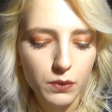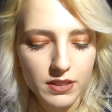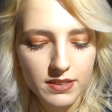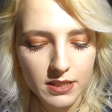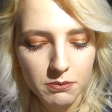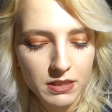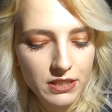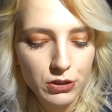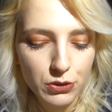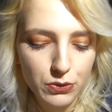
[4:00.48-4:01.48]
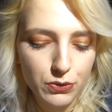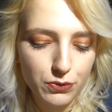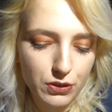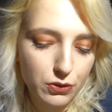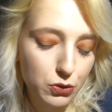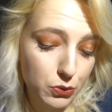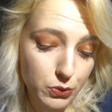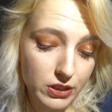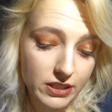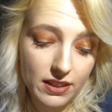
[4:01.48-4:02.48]
What does it mean to feel
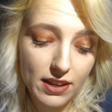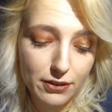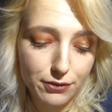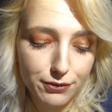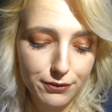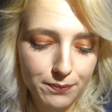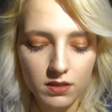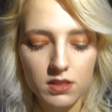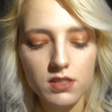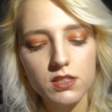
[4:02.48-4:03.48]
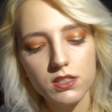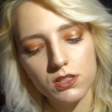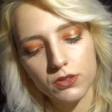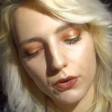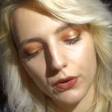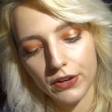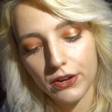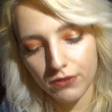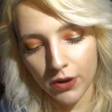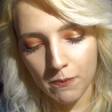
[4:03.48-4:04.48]
truly alive? This is the story
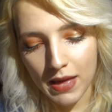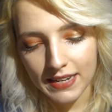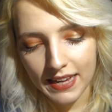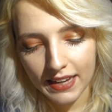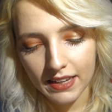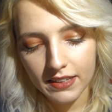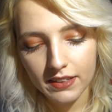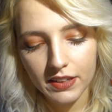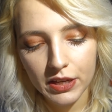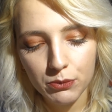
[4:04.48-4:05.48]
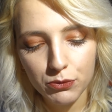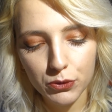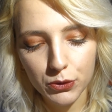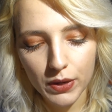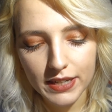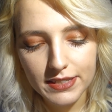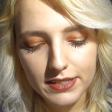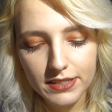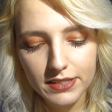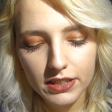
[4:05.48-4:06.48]
of how Haig came through
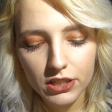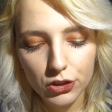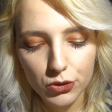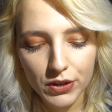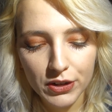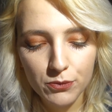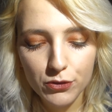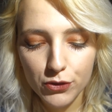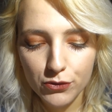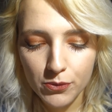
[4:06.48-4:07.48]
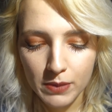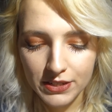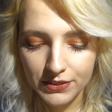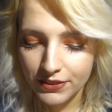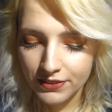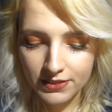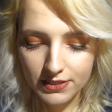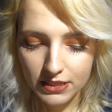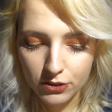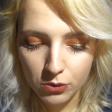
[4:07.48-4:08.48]
crisis, triumphed over a mental illness
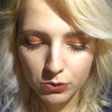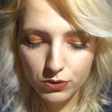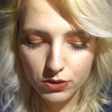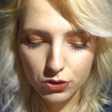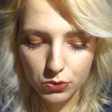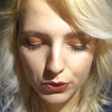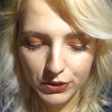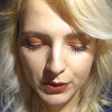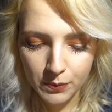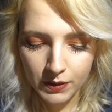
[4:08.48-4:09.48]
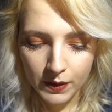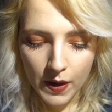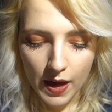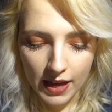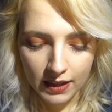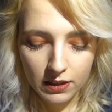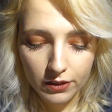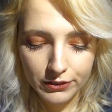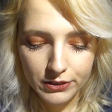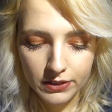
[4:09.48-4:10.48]
that almost destroyed him, and
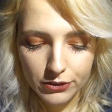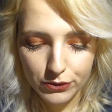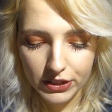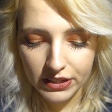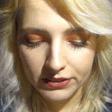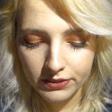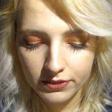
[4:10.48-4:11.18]
learned to live again.